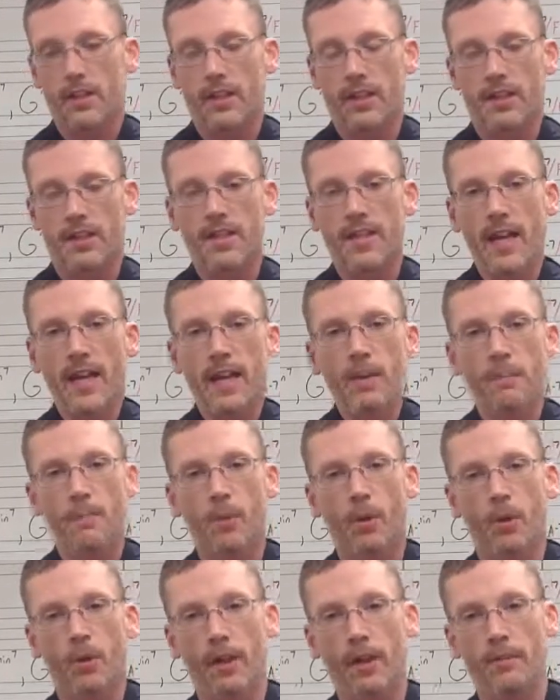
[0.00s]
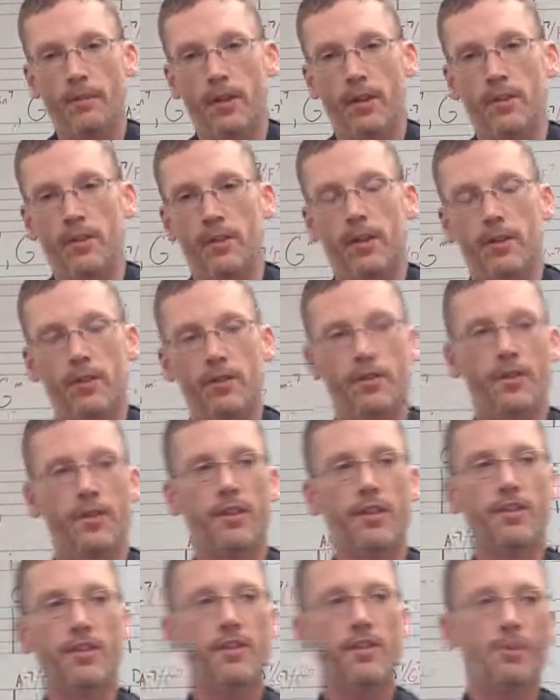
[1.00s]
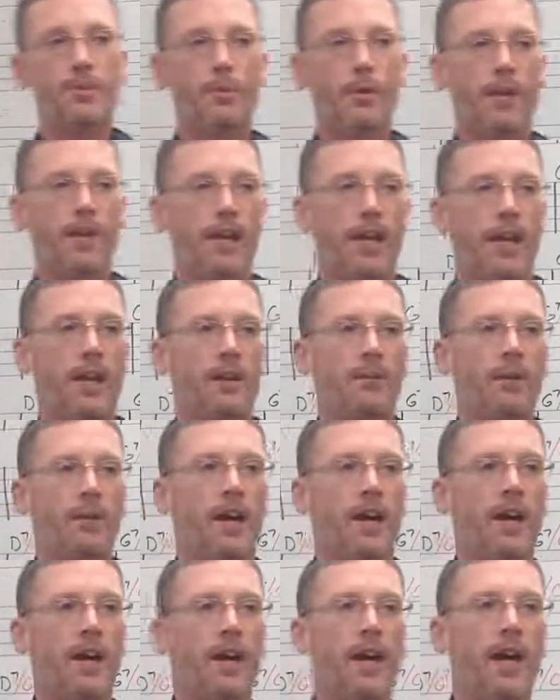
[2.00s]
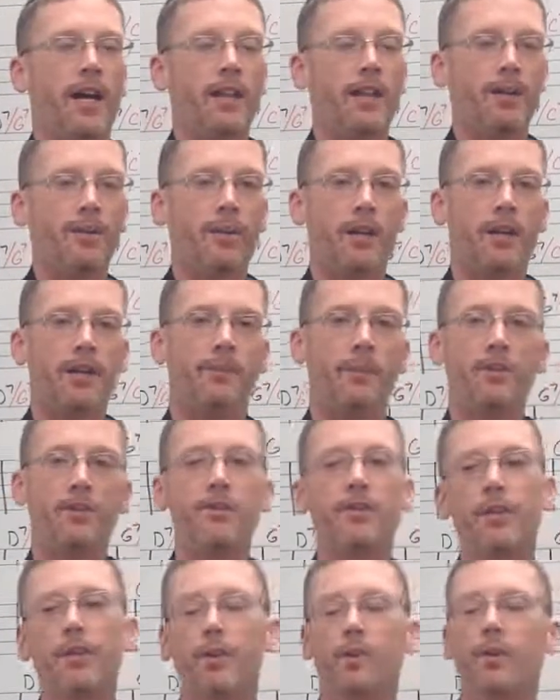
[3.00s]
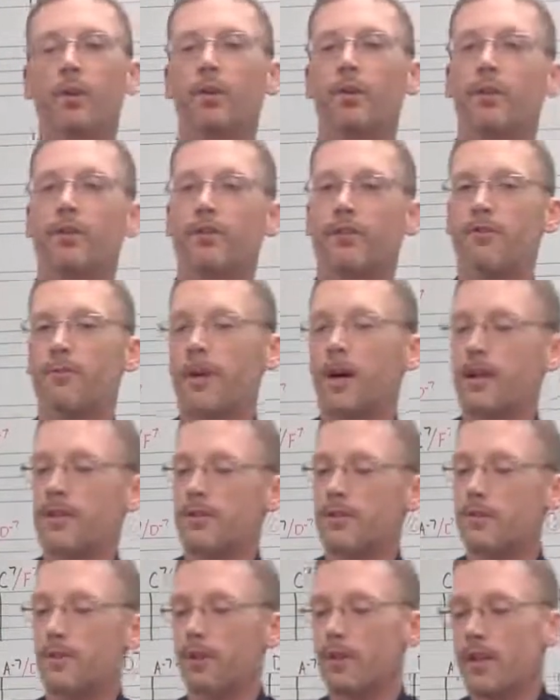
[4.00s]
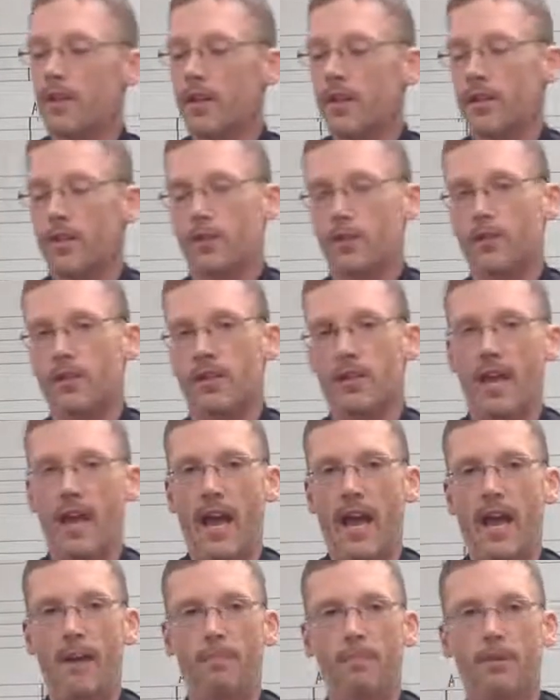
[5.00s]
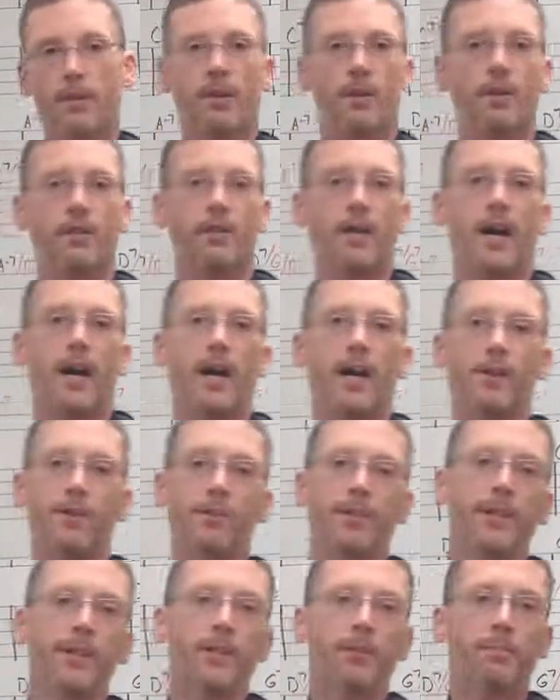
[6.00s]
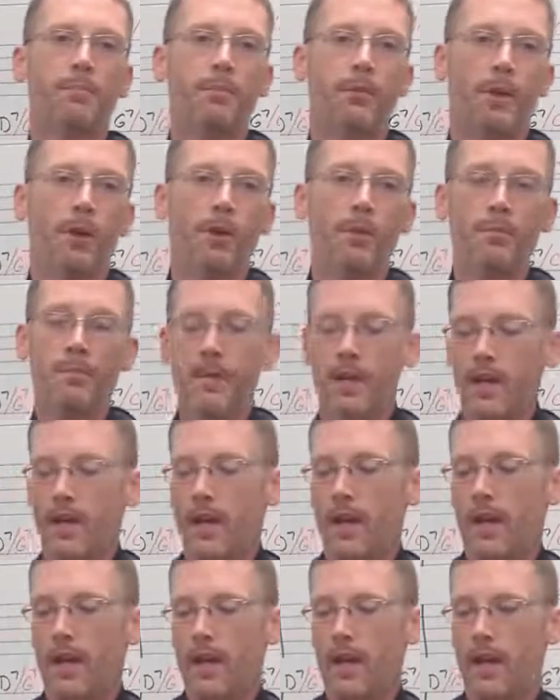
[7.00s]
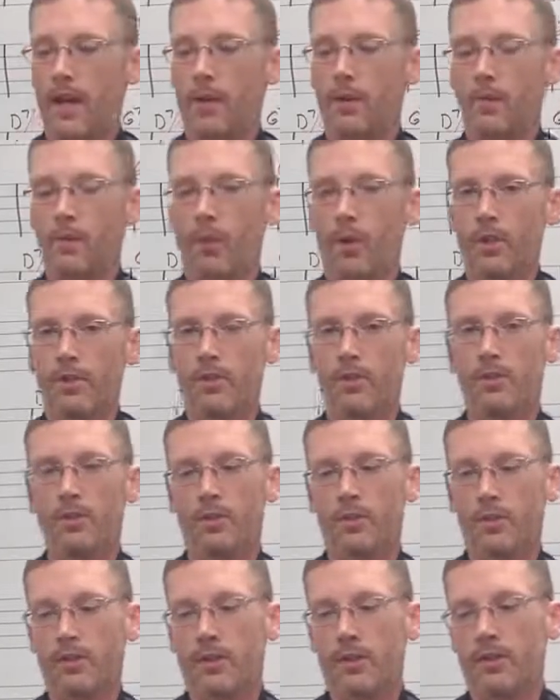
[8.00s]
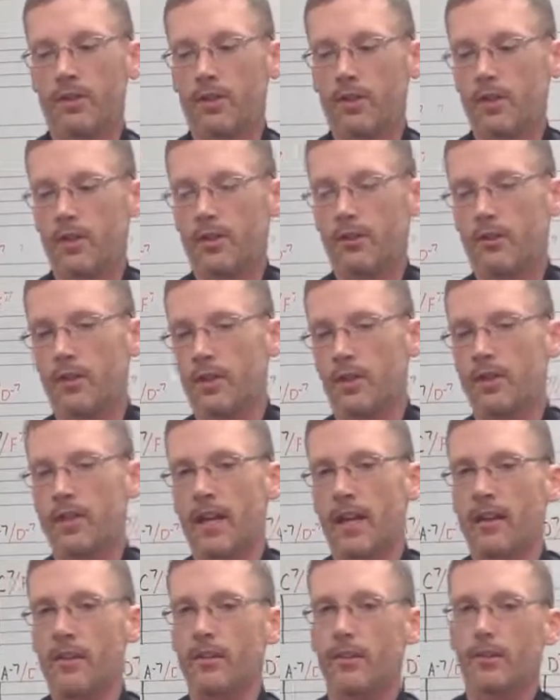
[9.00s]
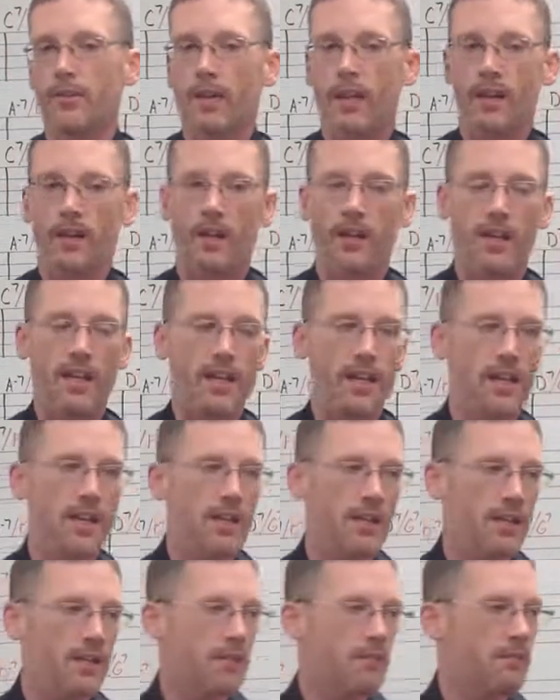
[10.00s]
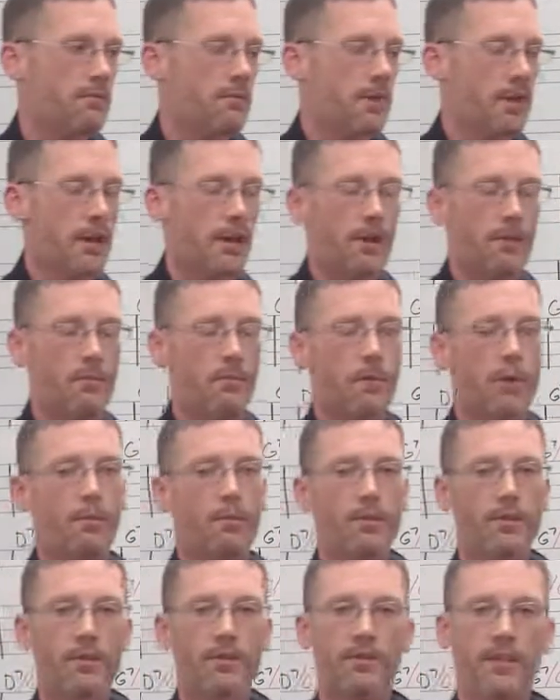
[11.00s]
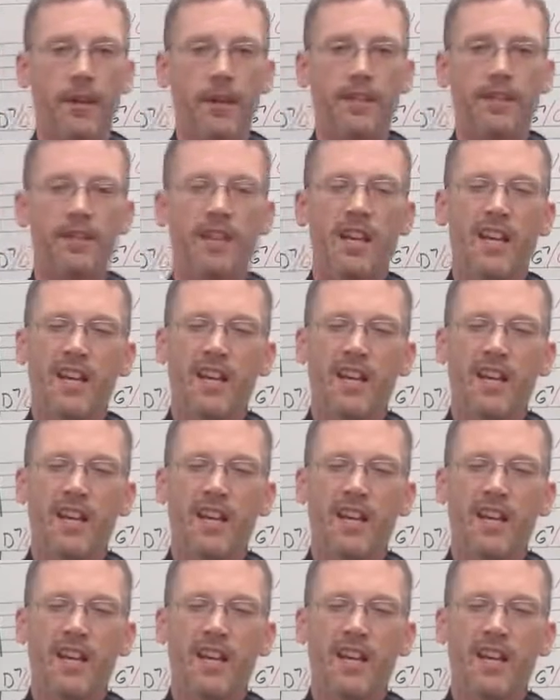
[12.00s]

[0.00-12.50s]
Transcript: A second program that you can use, and this is the one that I would highly recommend you get a hold of if possible, there's an app called iReal Pro. And what you can do is you can download that on any mobile device.